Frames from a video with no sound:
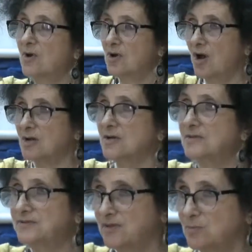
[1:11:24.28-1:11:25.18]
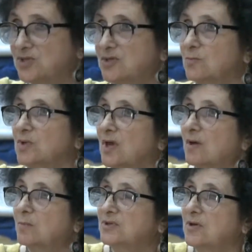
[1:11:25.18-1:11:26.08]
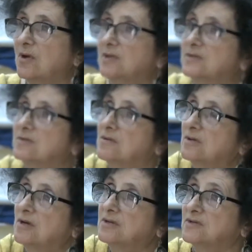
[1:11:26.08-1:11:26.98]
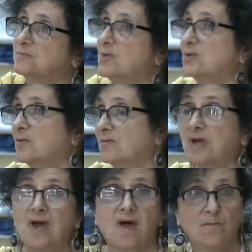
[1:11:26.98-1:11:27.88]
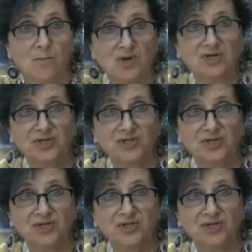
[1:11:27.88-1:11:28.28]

Just talking about the mirrors, and just a few